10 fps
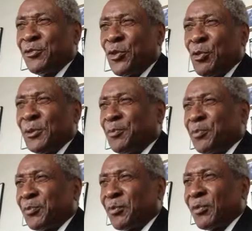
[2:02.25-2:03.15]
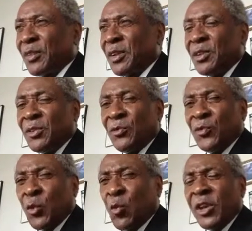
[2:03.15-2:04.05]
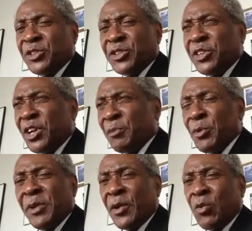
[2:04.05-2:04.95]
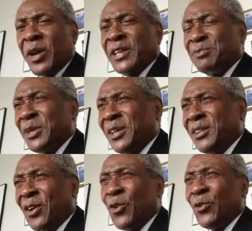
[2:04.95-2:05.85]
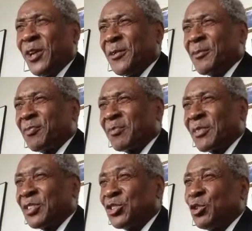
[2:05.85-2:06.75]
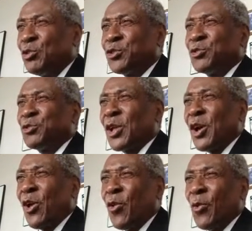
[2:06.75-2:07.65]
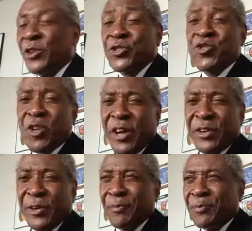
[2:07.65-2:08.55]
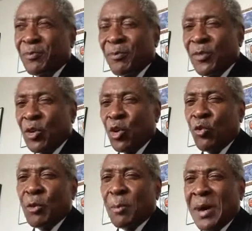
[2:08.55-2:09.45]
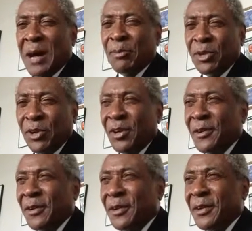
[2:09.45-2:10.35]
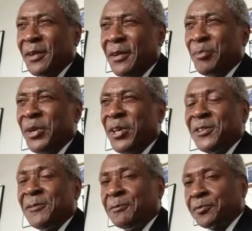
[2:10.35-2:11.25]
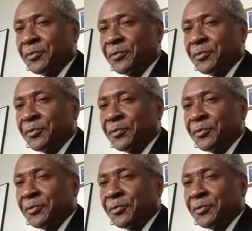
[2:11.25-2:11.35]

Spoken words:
forward for what is to come, no matter what has been already. Solutions will always triumph over popular opinion.